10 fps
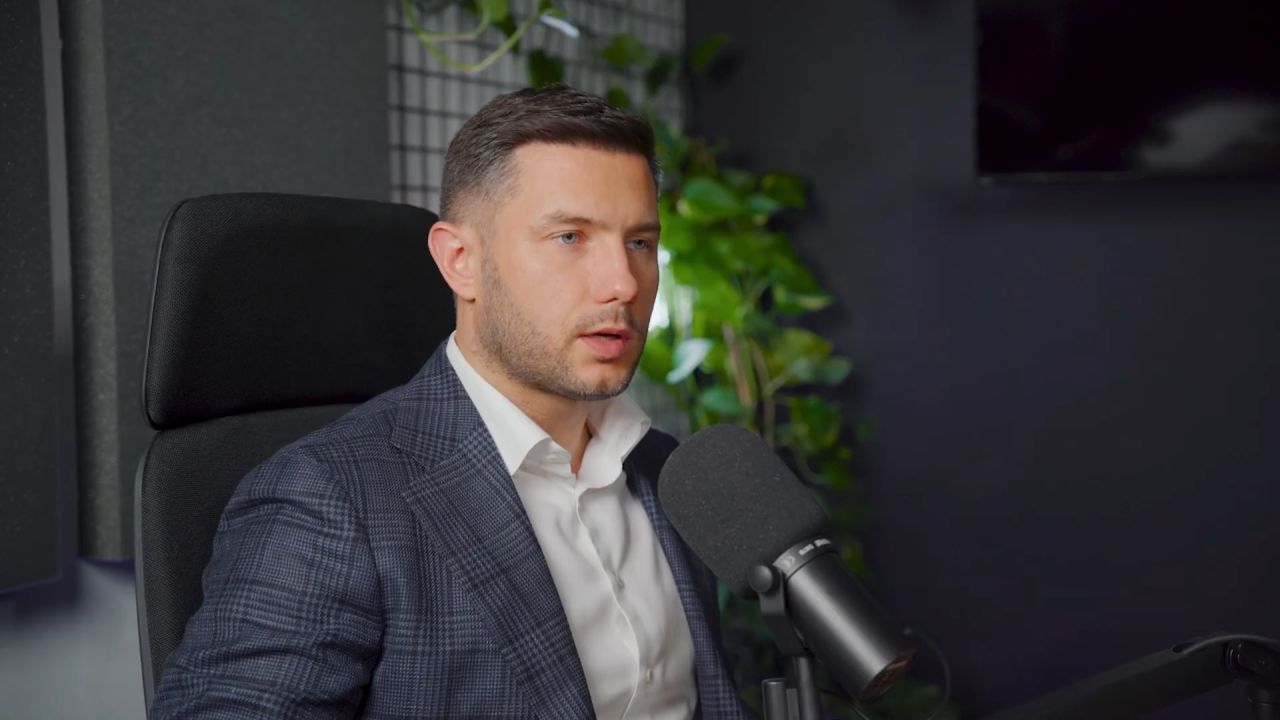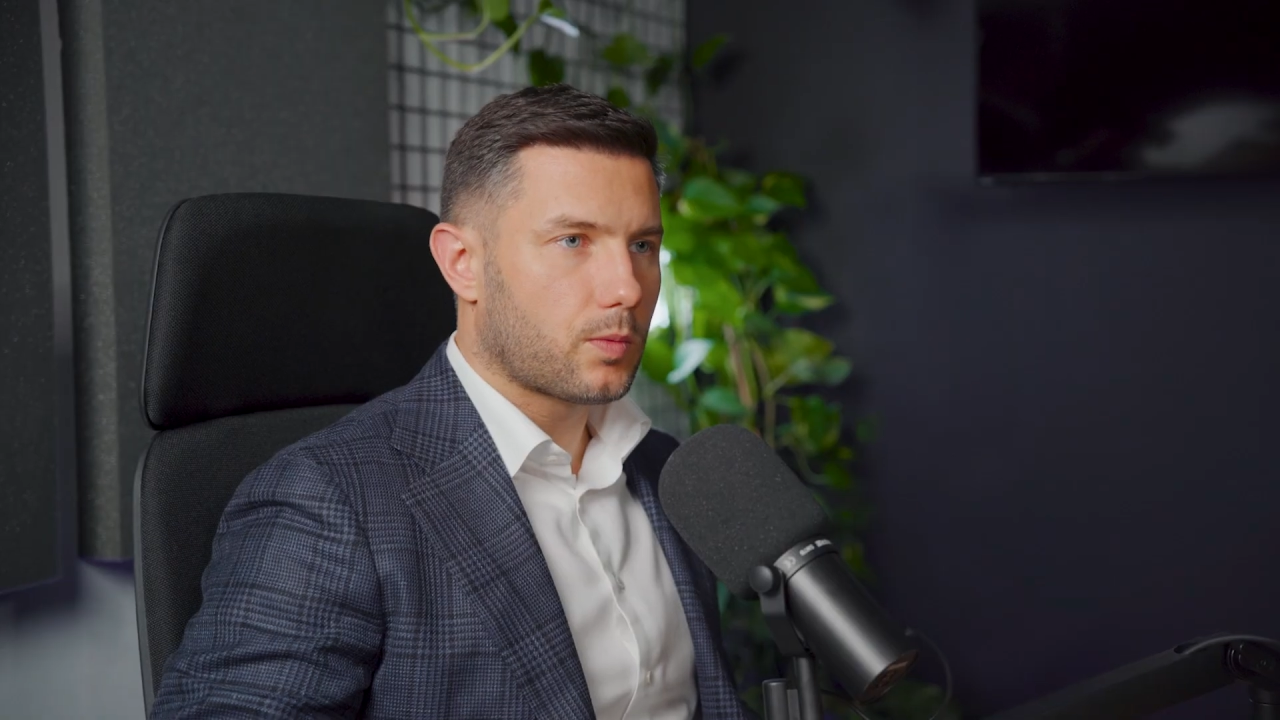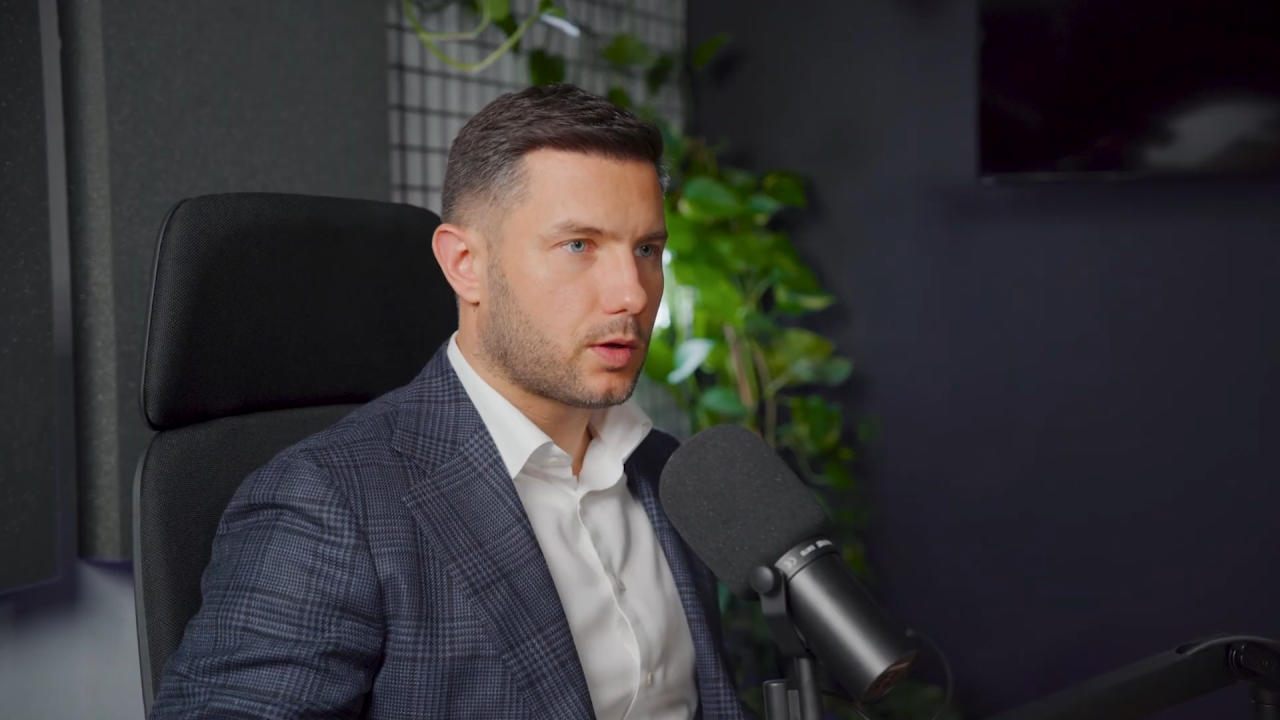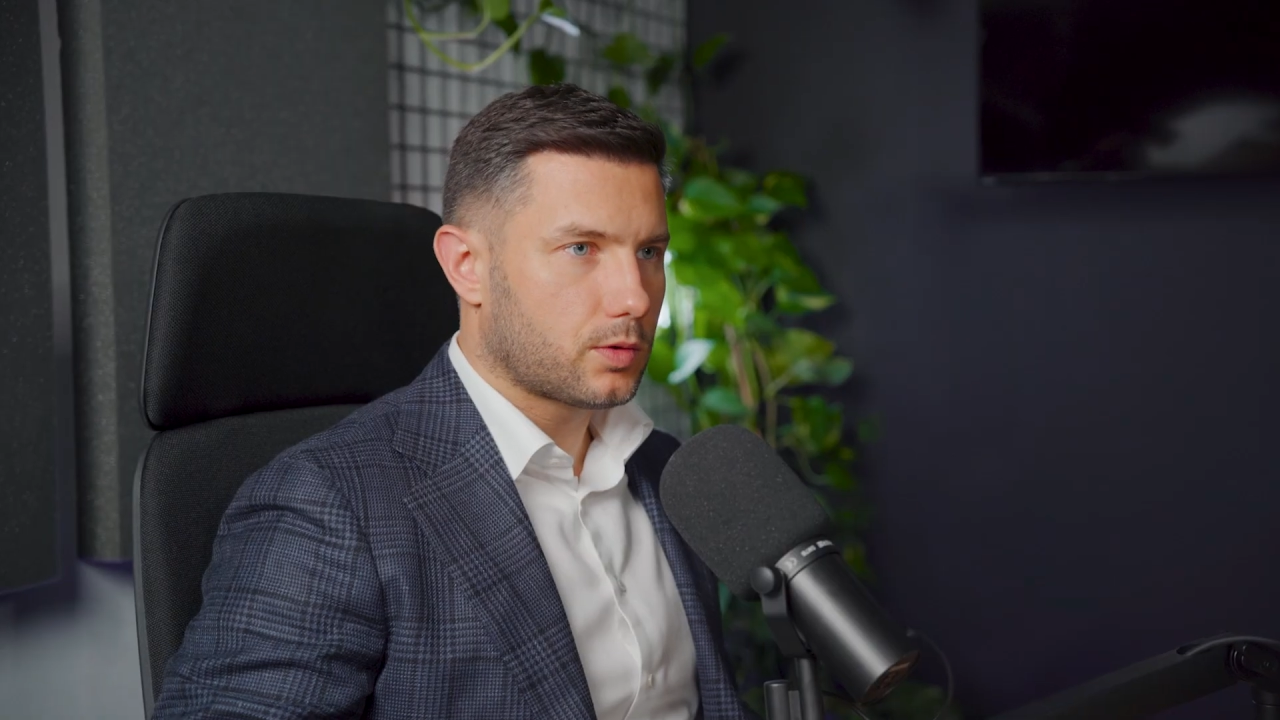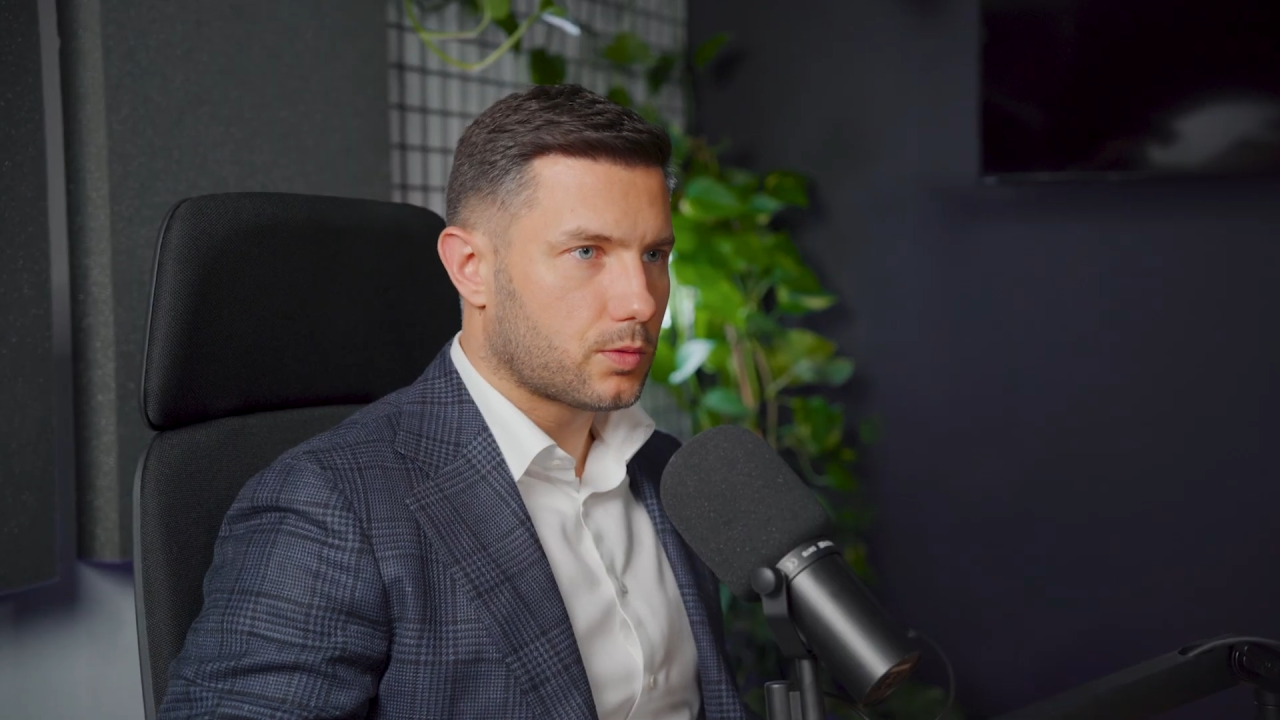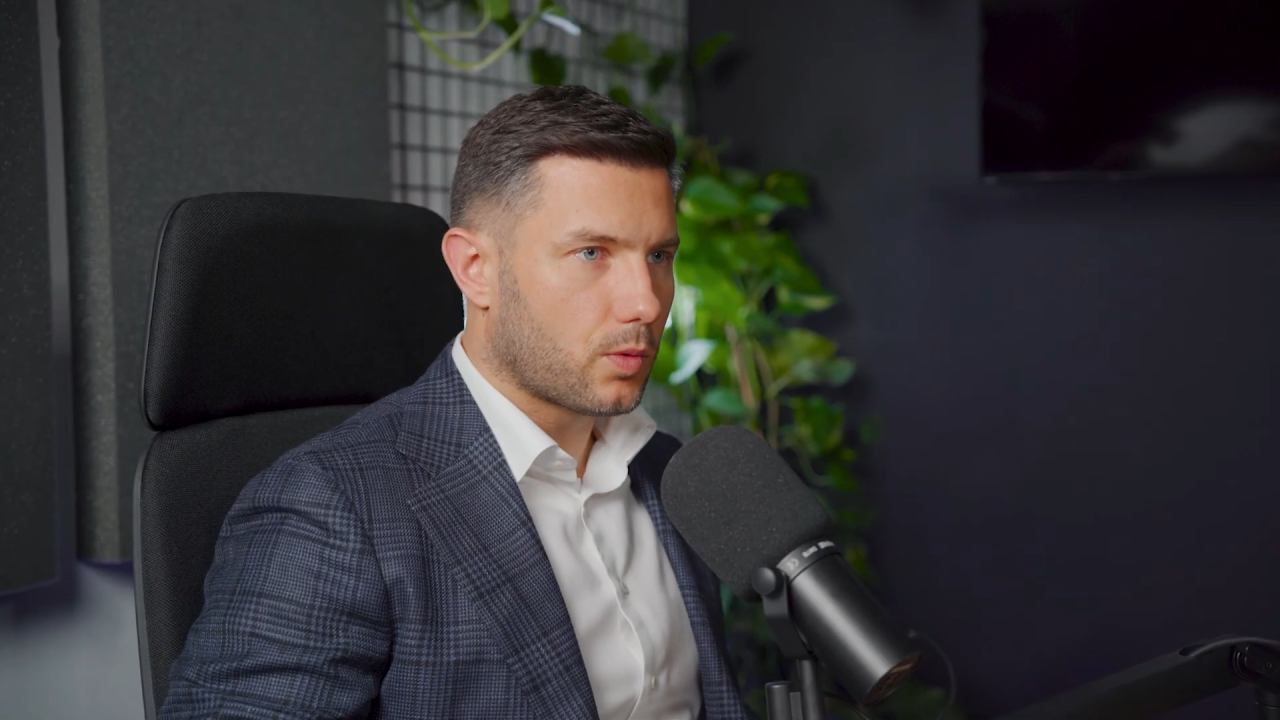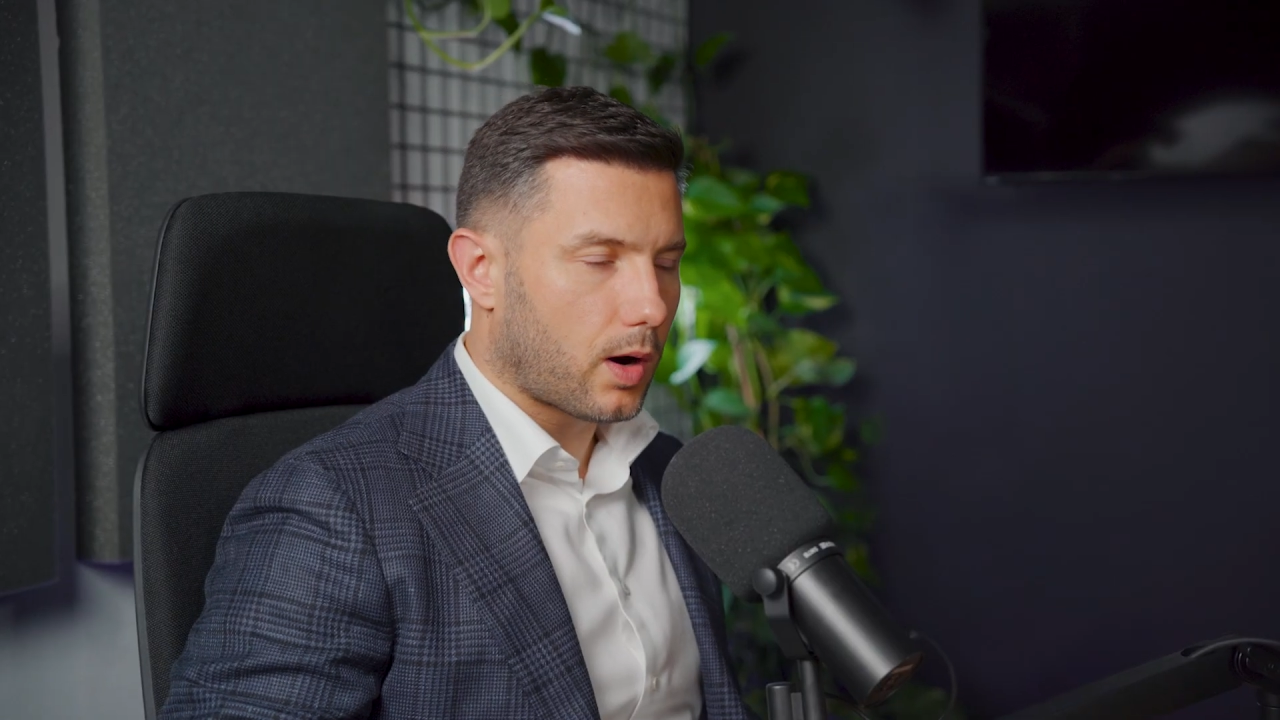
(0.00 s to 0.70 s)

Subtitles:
they want to go